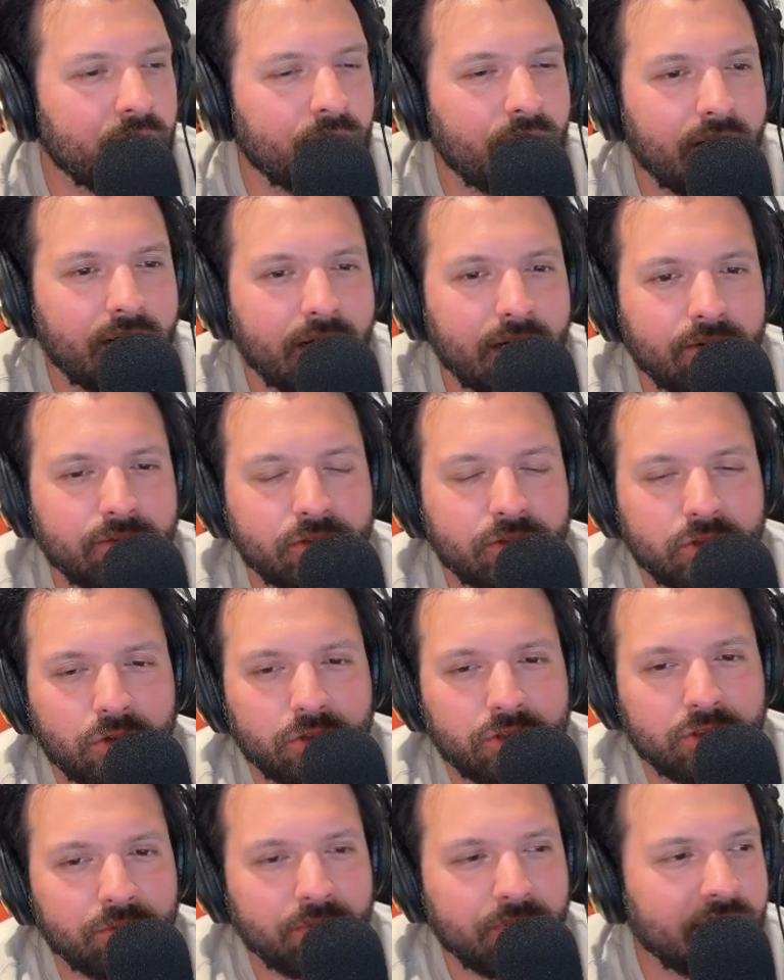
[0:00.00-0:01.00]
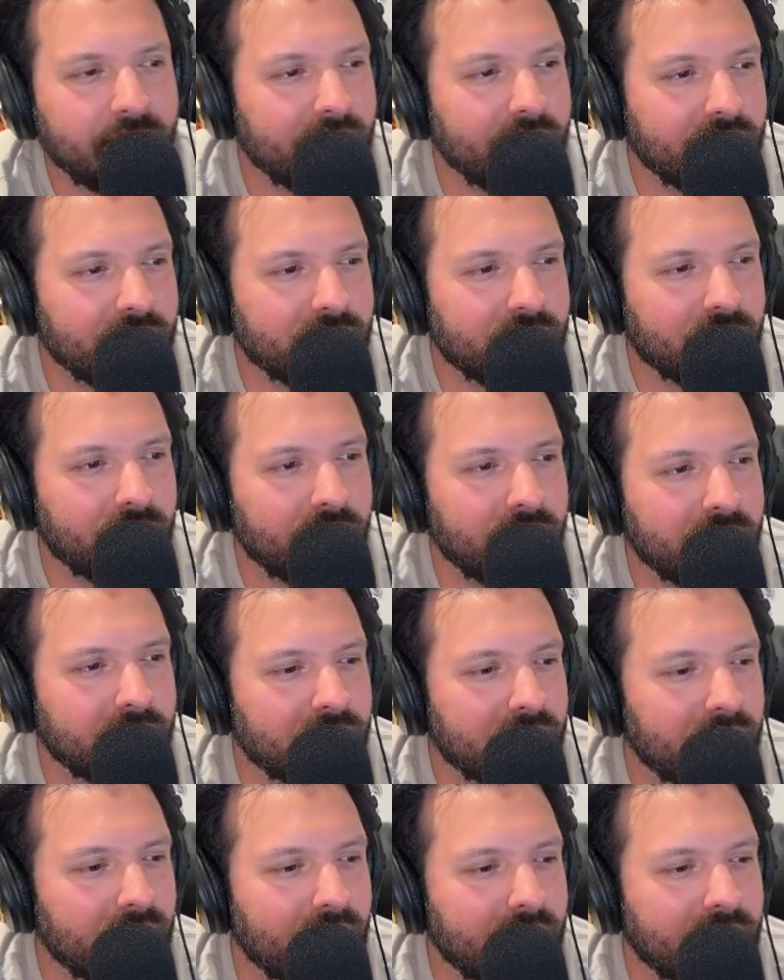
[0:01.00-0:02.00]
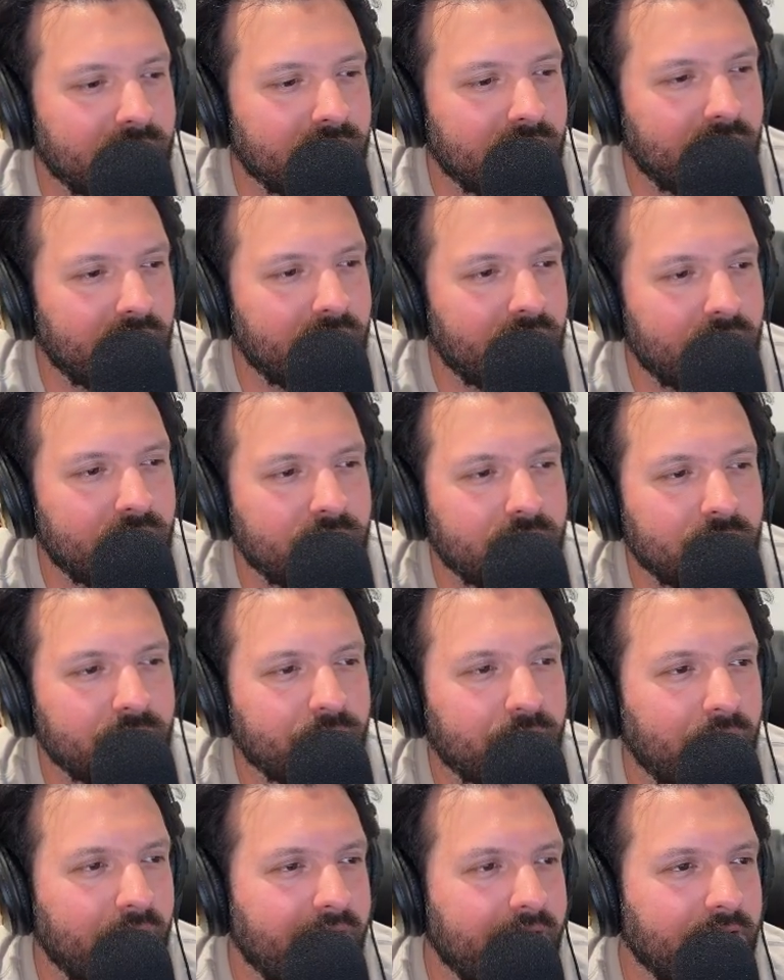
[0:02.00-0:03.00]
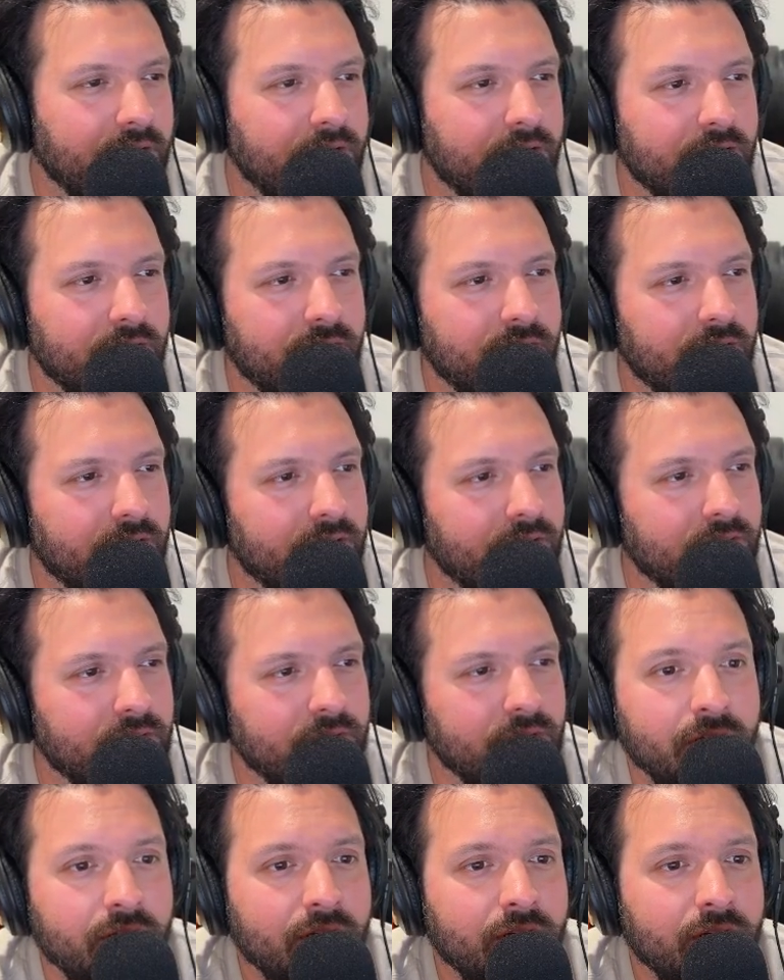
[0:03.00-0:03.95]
have social media integration right there, brand kitting.